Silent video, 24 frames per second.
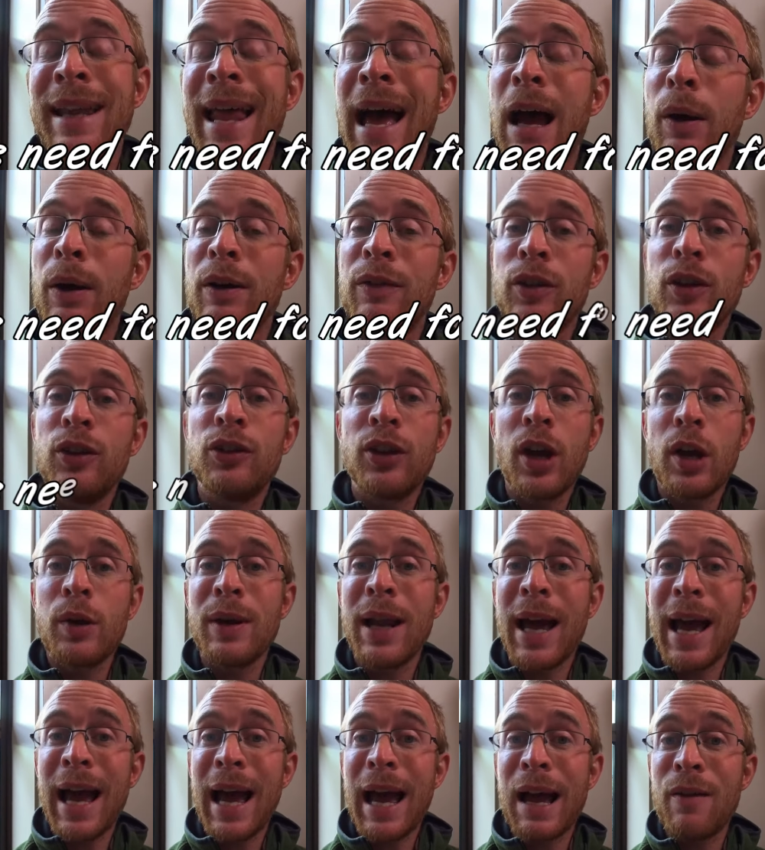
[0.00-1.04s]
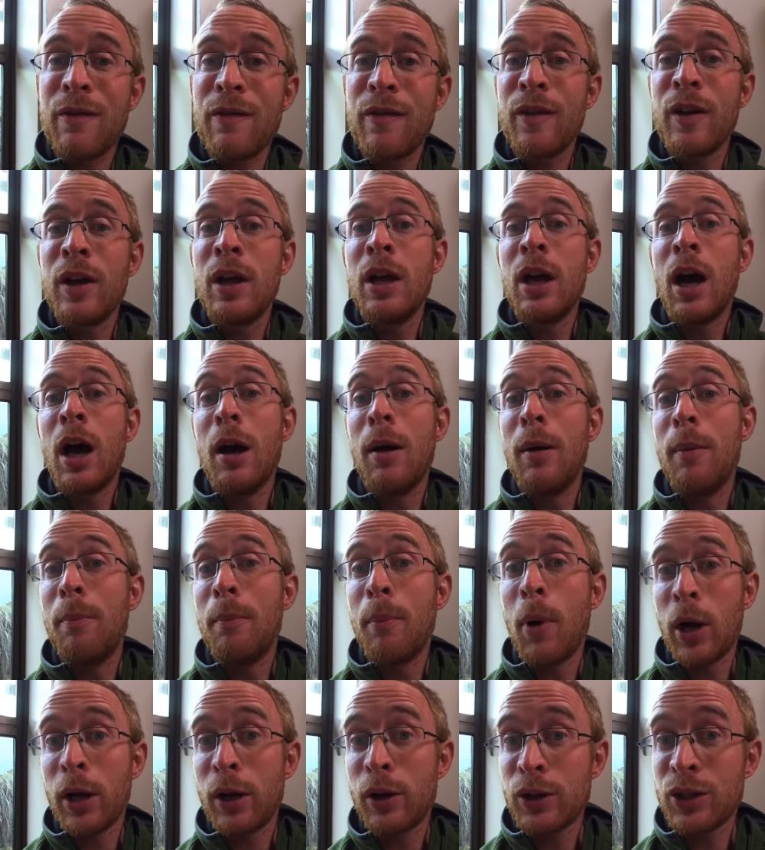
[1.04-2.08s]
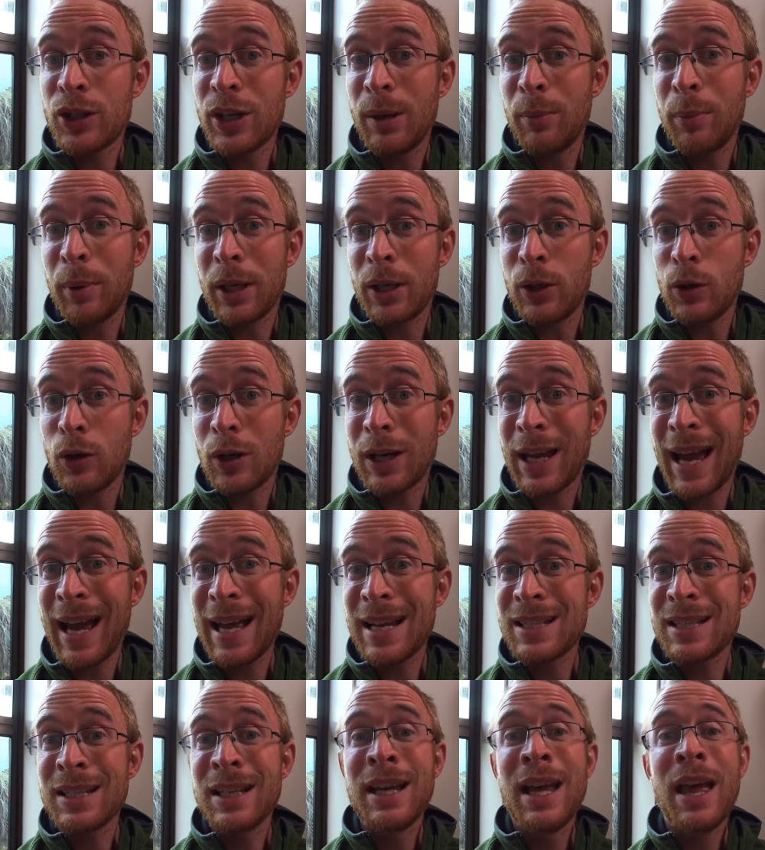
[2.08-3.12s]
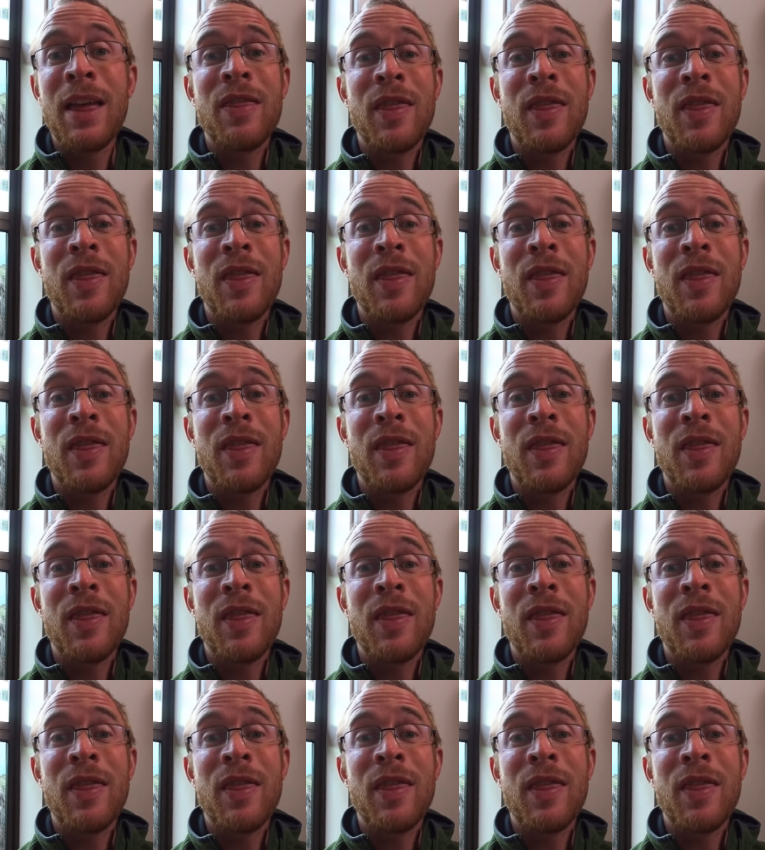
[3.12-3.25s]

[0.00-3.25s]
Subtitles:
Now if you don't have a microchip in your cat,